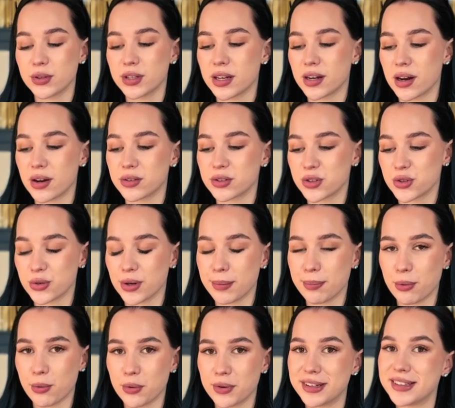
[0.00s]
the entry
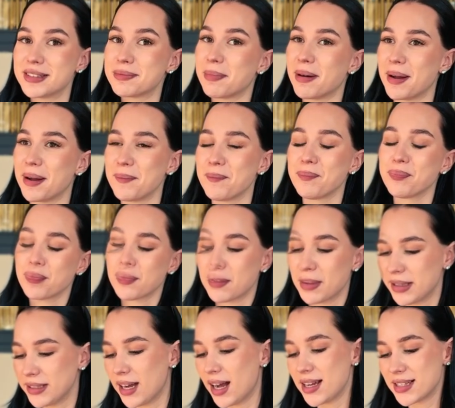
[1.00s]
point, but
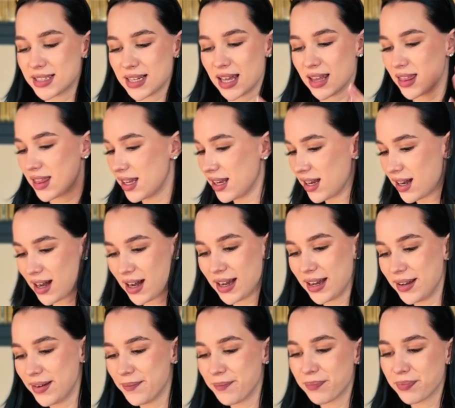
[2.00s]
guys, I think
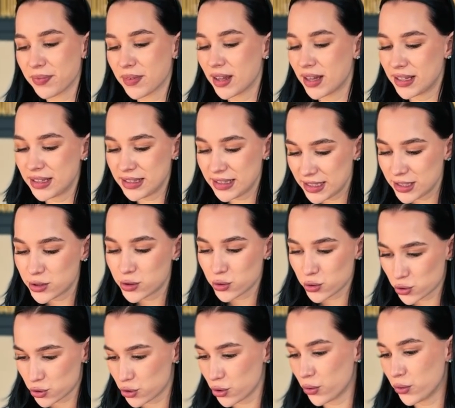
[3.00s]
I need to
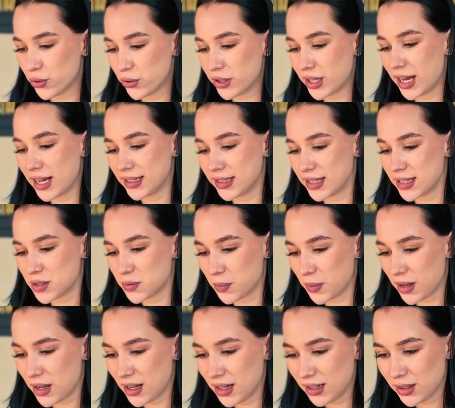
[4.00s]
show you that as
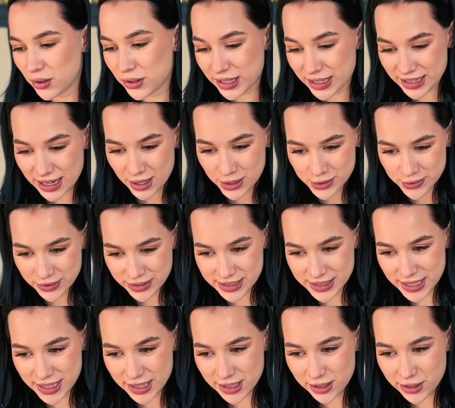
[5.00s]
well. Okay, now I'm
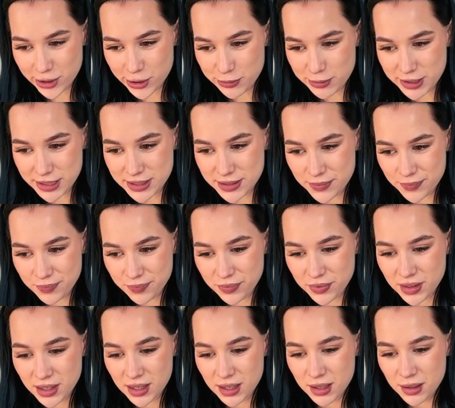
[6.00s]
spectating a little bit,
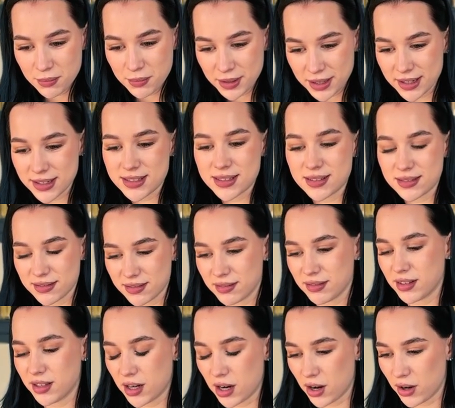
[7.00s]
because
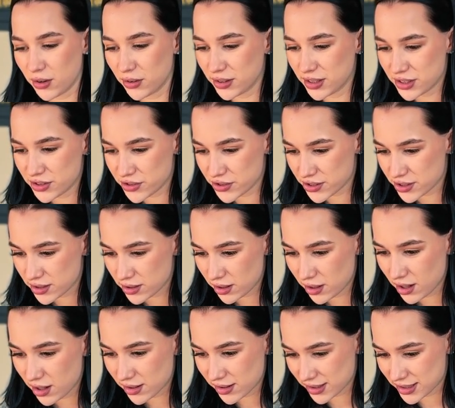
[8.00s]
you know, it's just
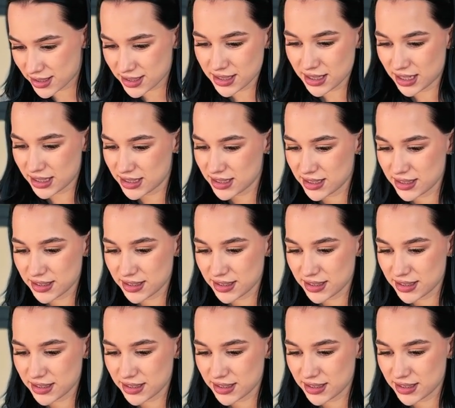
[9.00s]
honest that